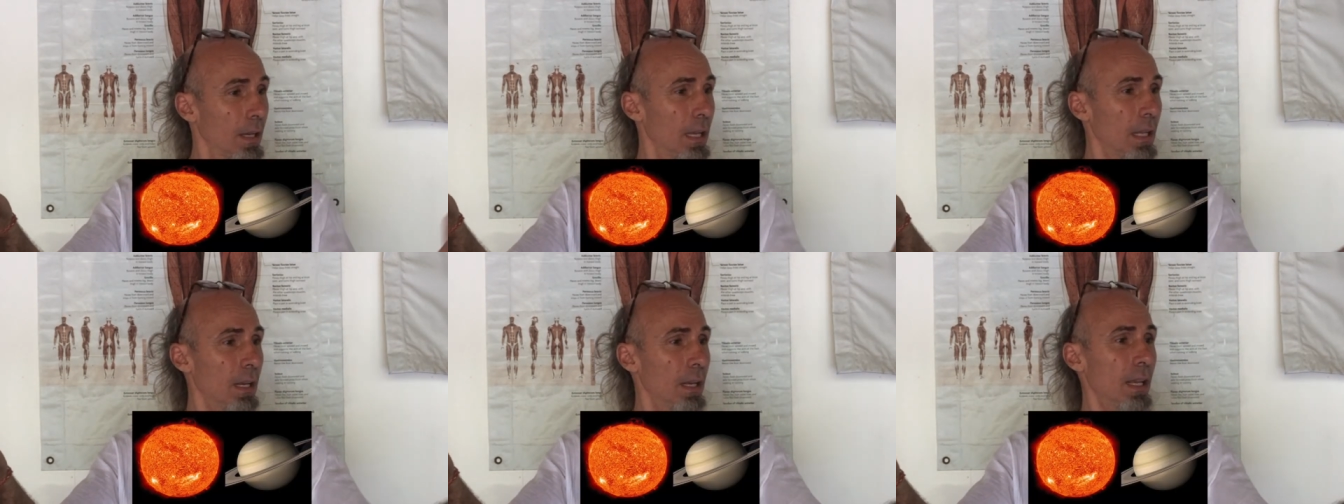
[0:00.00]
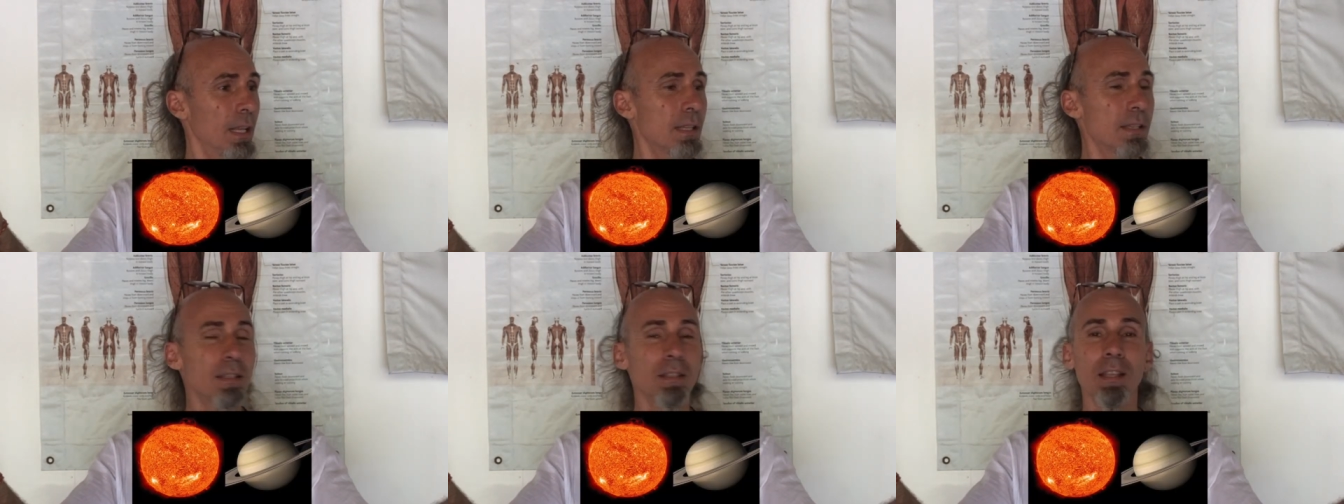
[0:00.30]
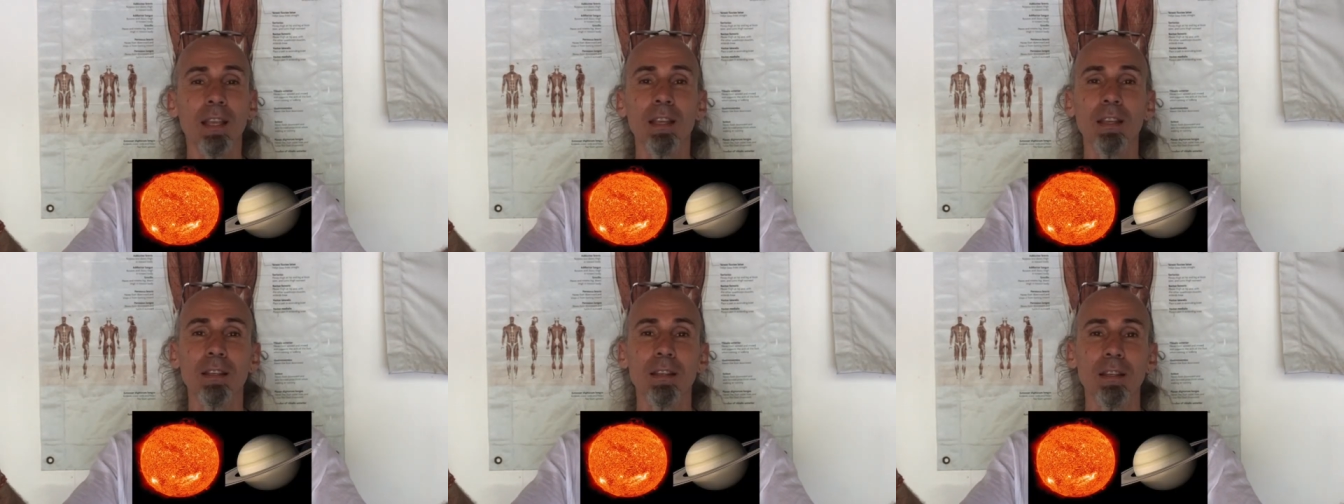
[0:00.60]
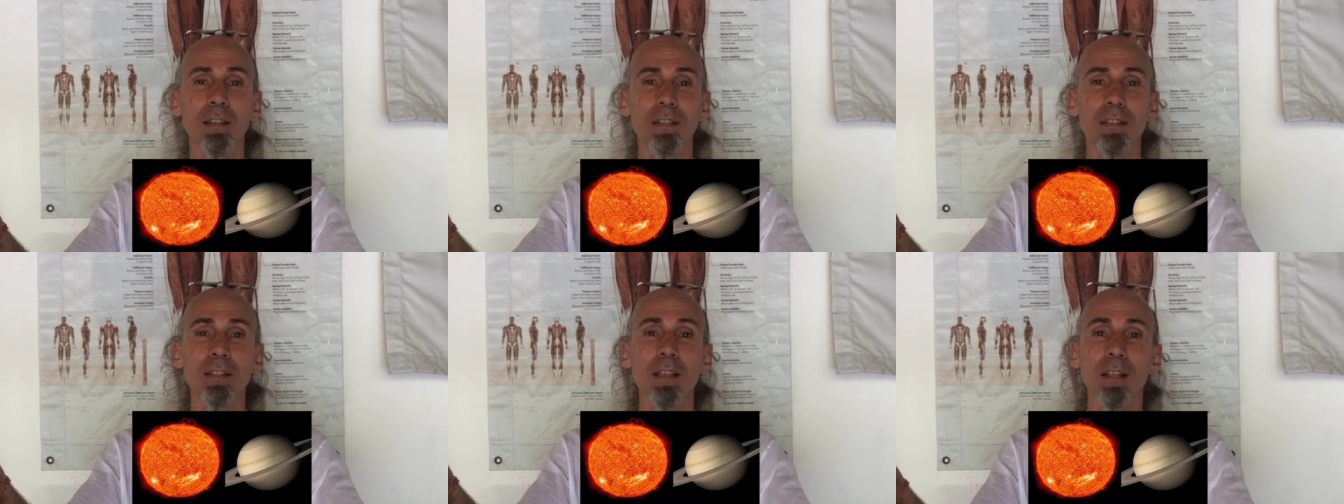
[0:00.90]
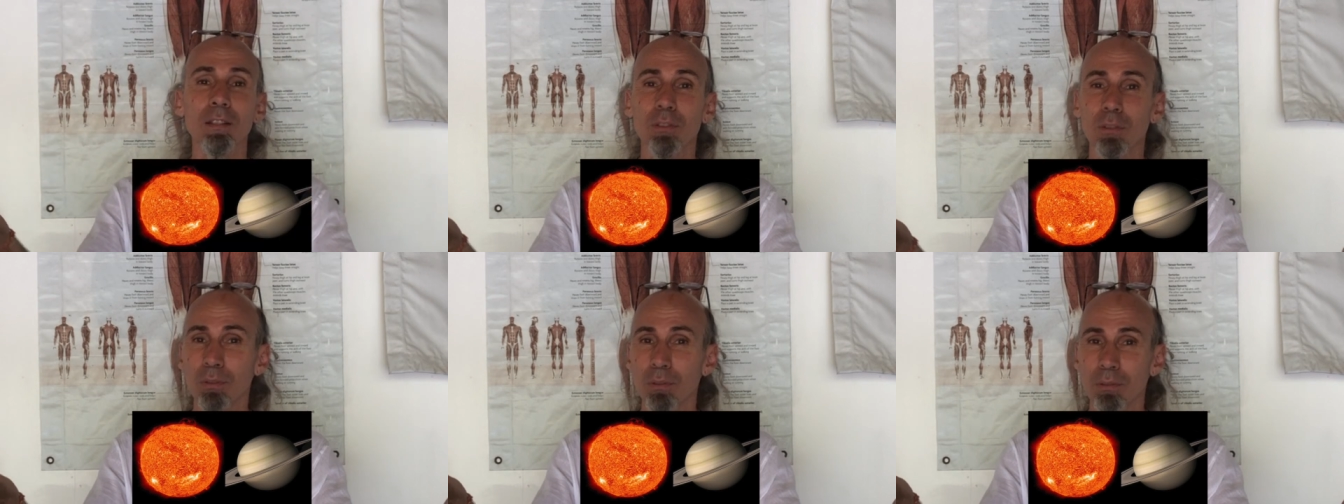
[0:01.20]
and let's take
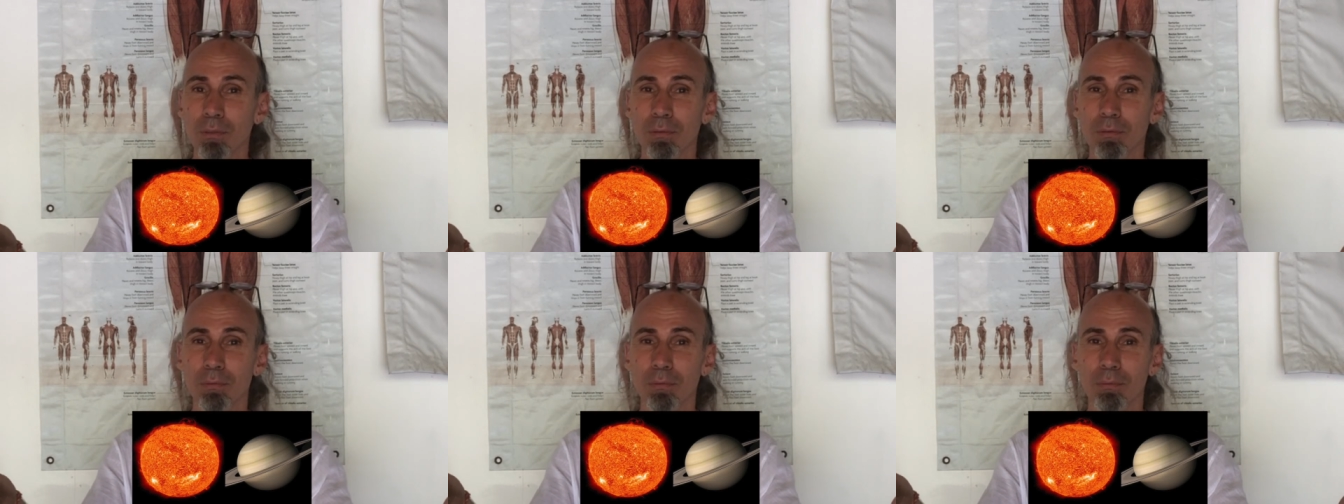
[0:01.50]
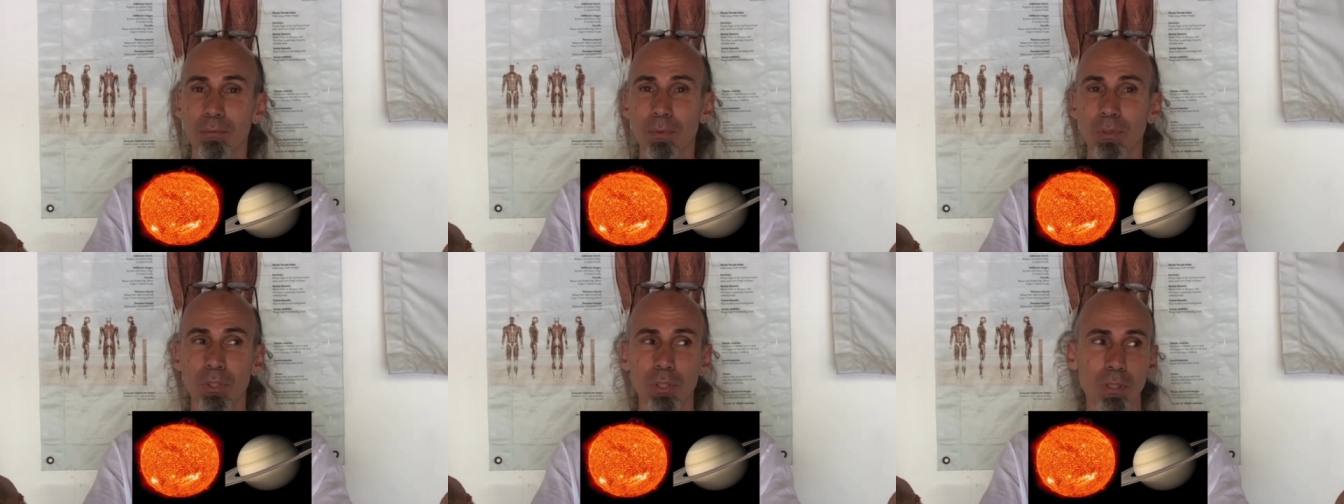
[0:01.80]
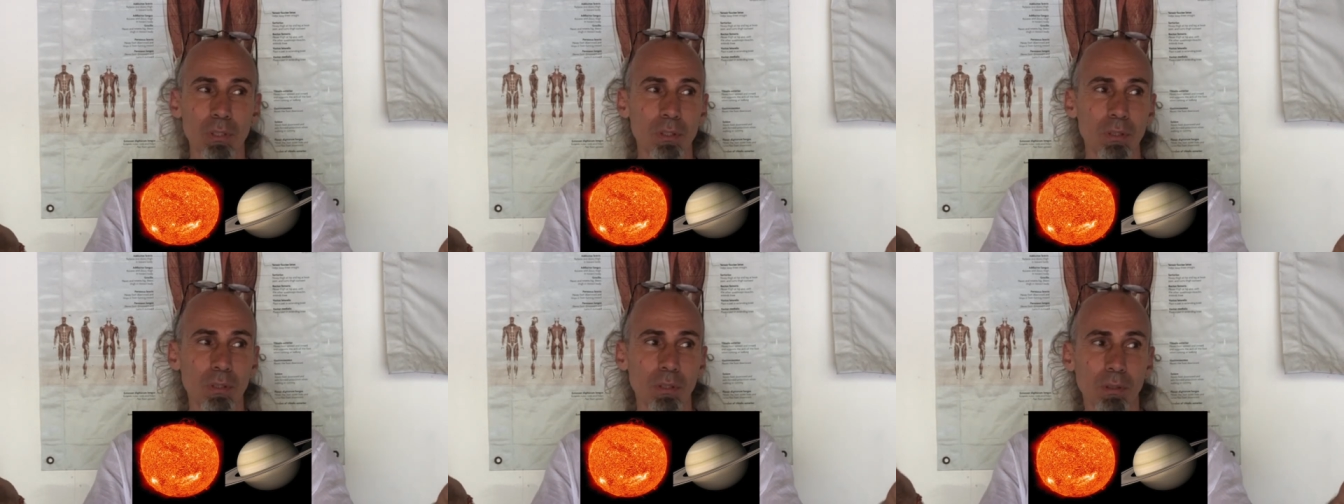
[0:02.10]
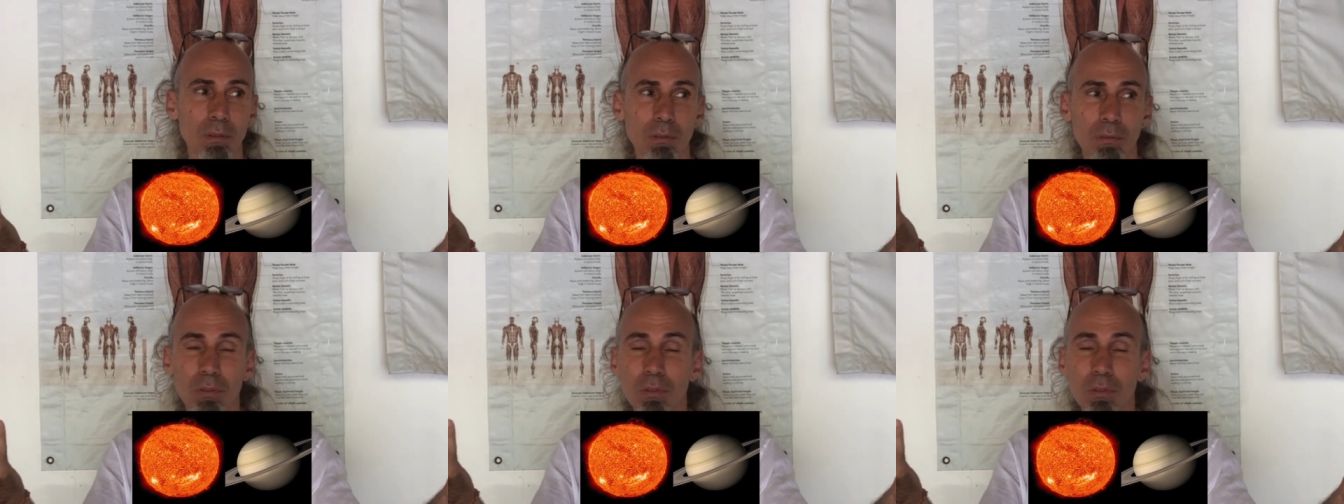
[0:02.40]
Saturn, which is